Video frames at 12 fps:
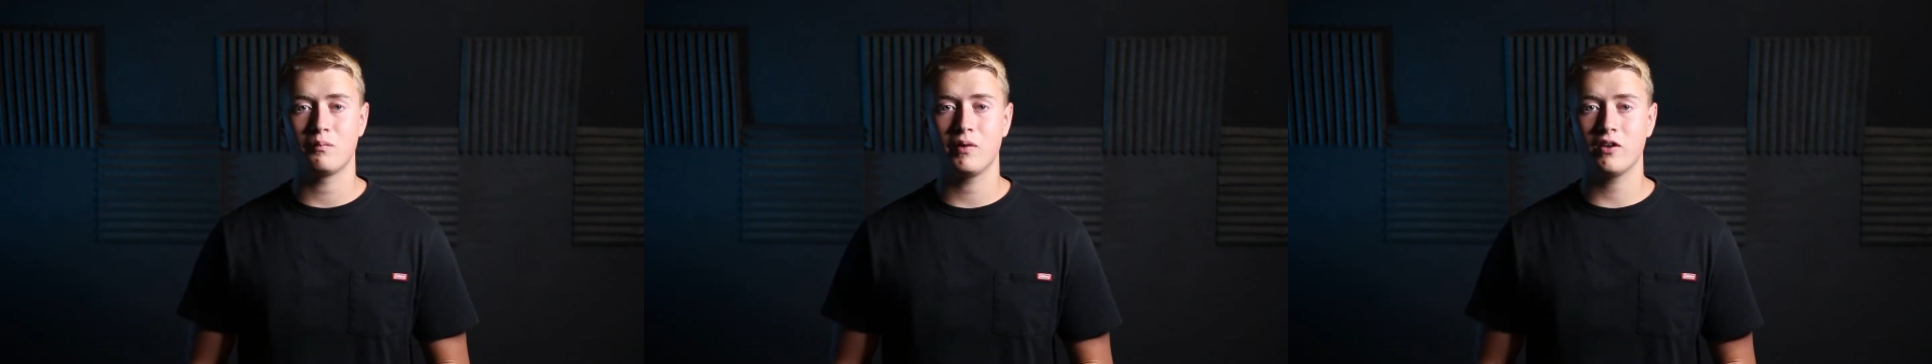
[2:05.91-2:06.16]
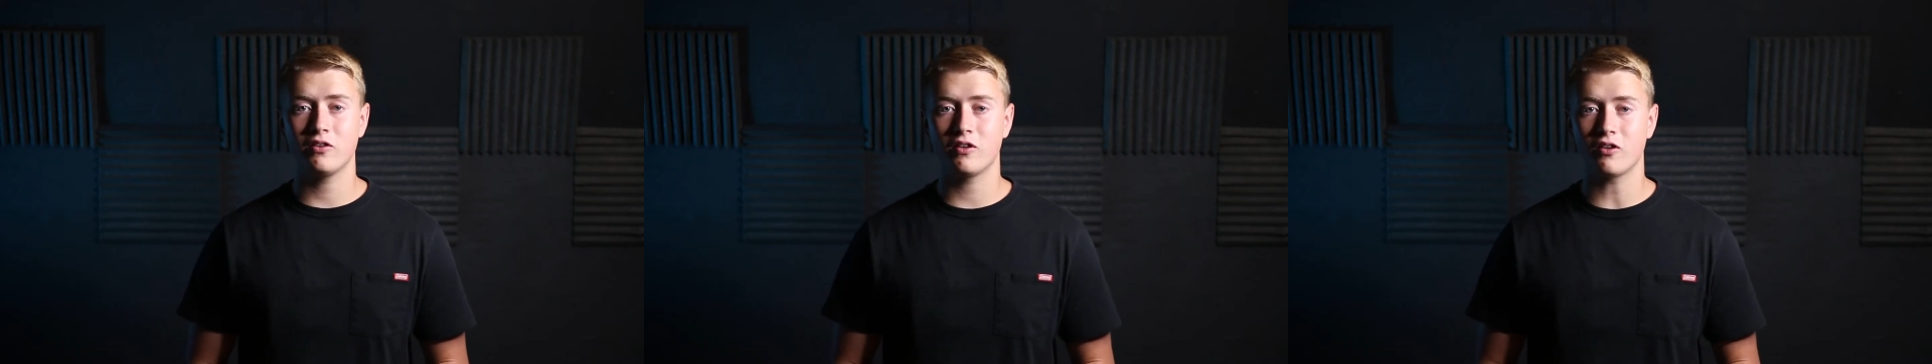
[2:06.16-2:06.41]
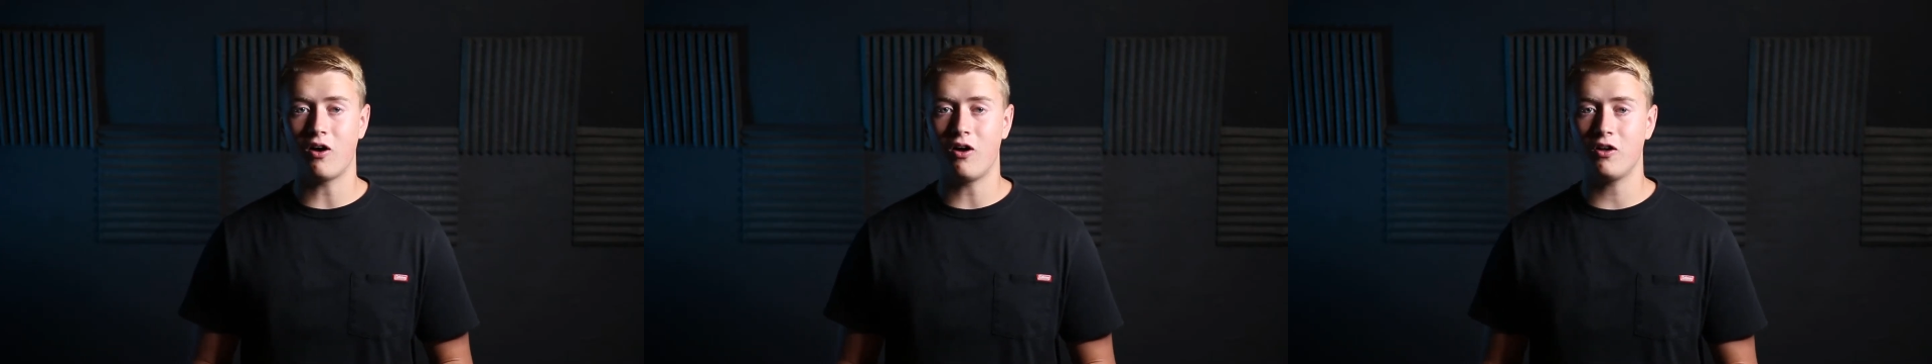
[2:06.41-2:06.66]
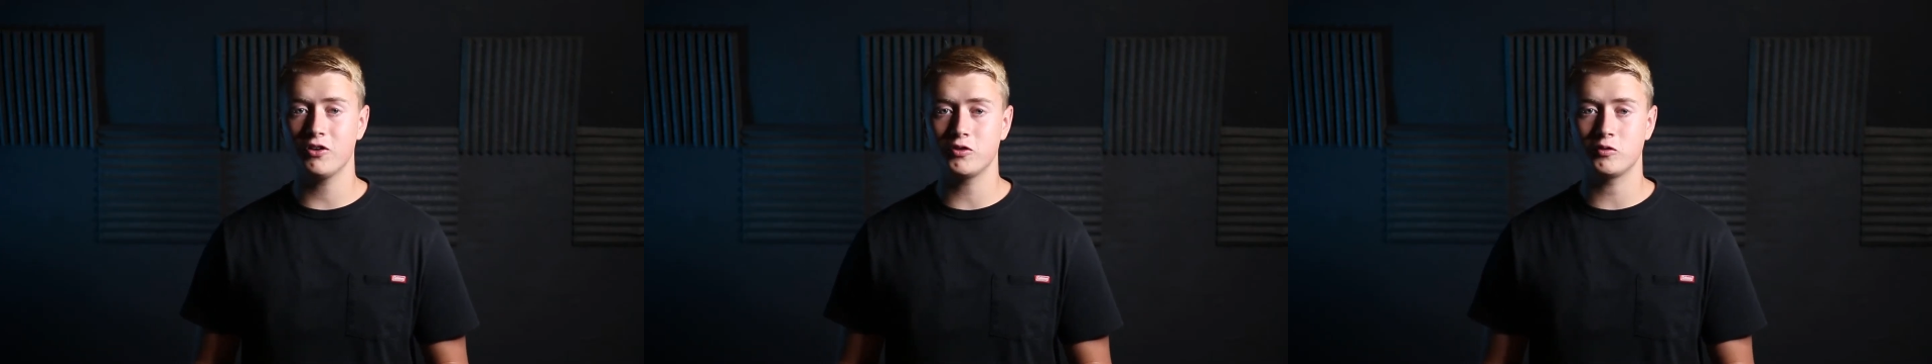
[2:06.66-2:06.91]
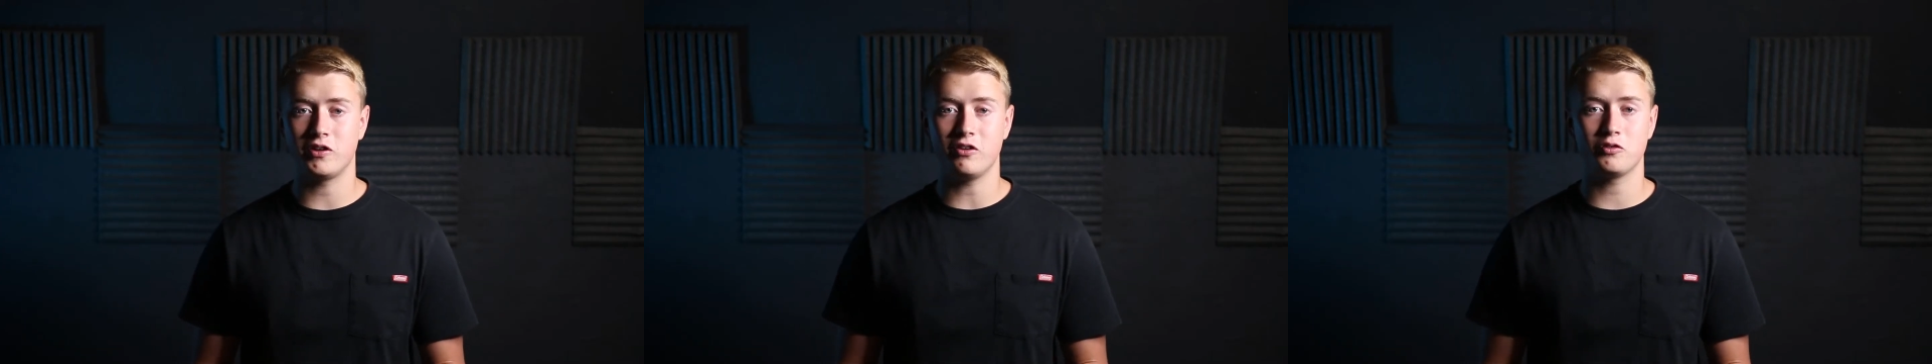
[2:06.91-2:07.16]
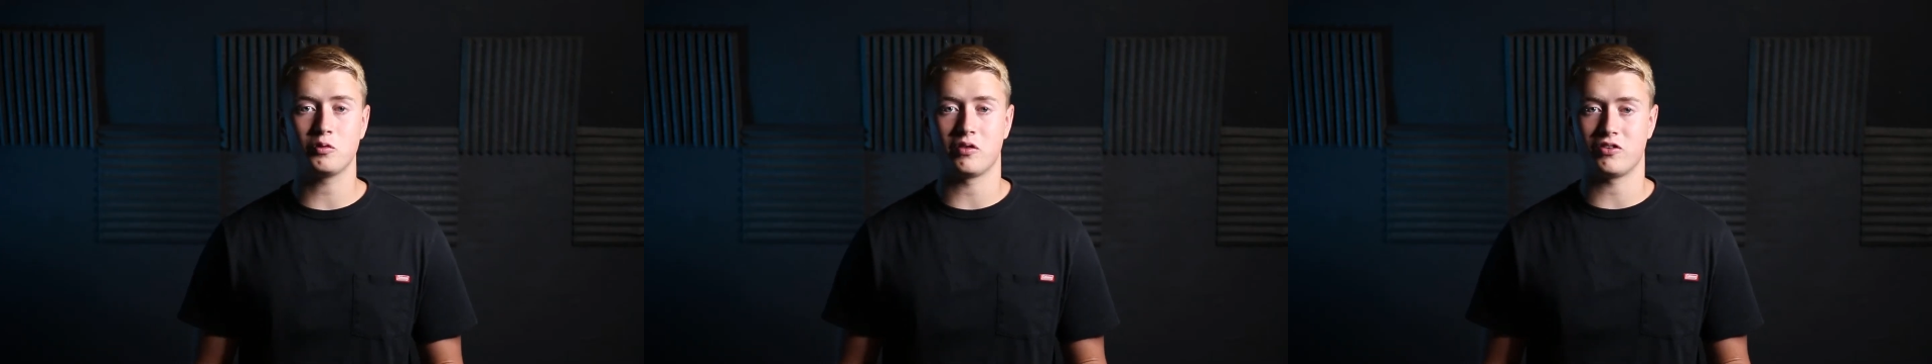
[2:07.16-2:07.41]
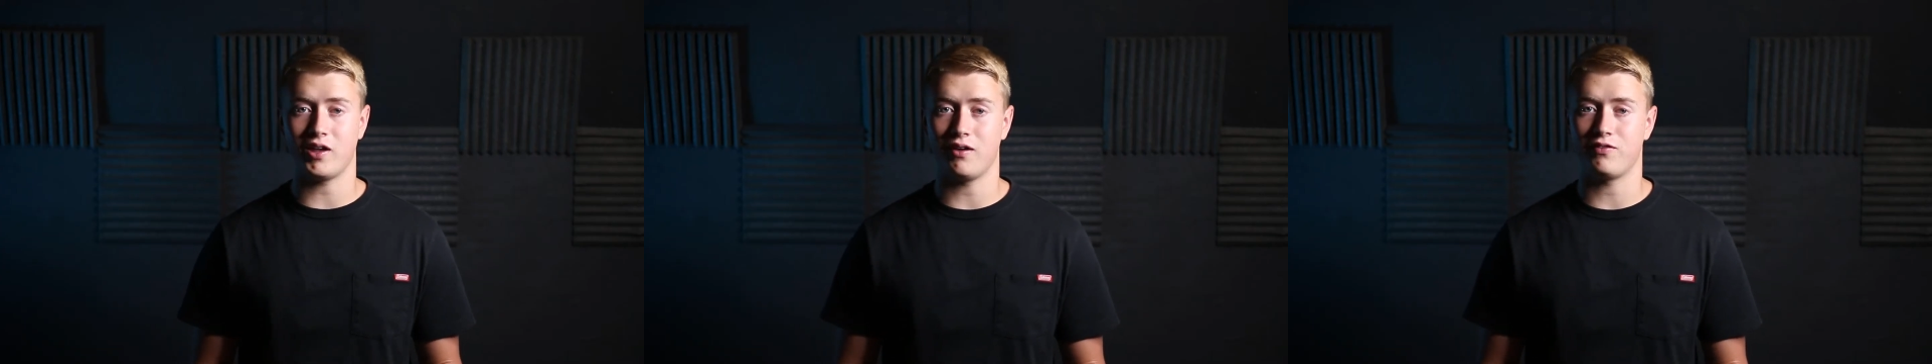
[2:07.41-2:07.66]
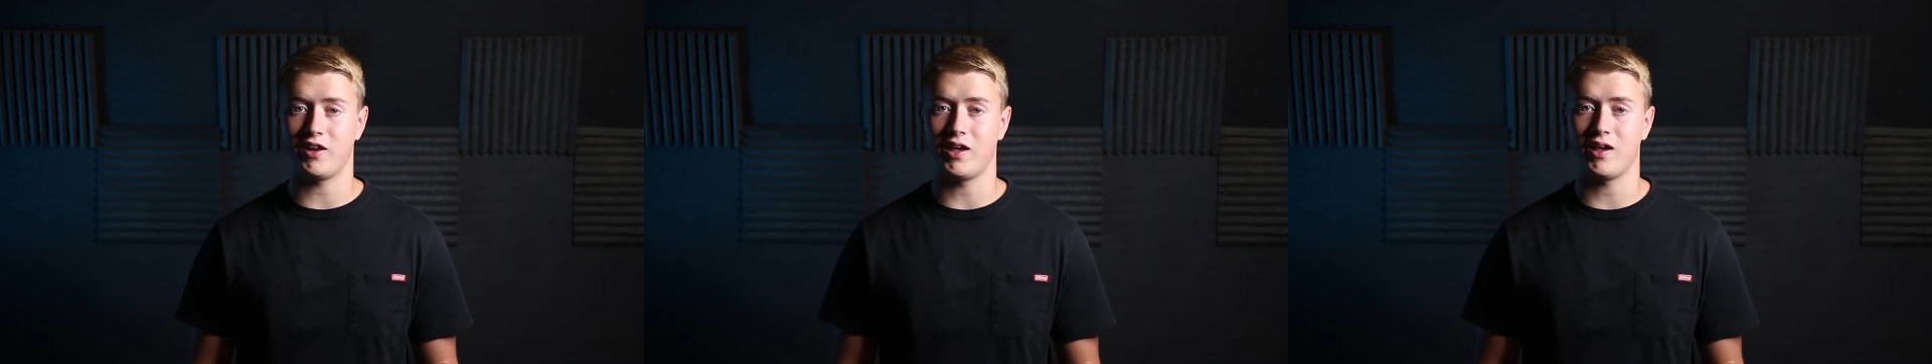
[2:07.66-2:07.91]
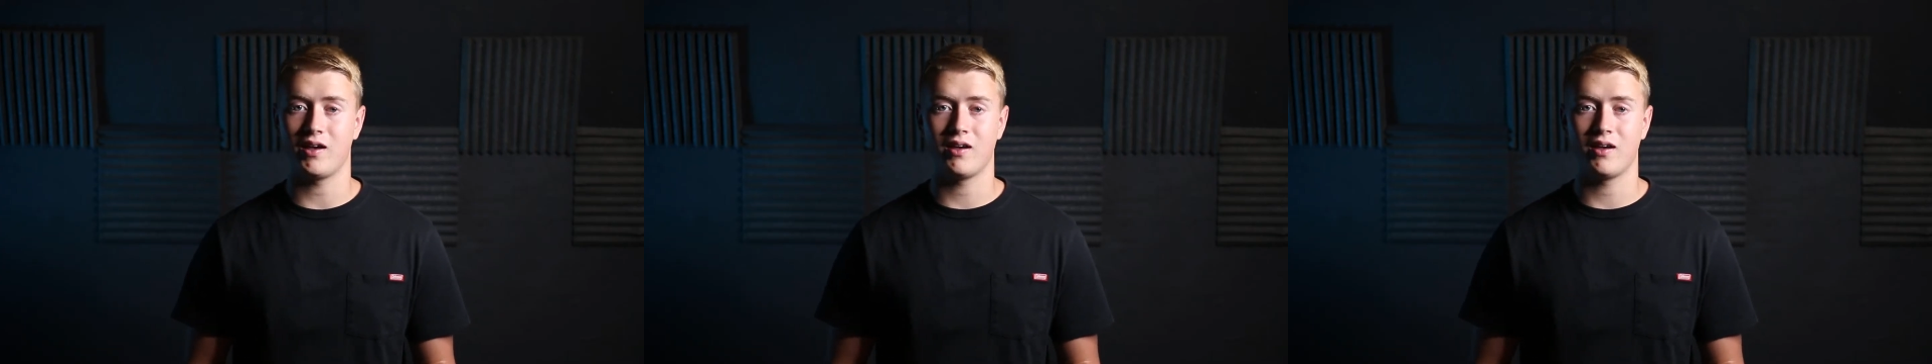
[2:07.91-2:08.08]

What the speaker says: because it also deals with safety.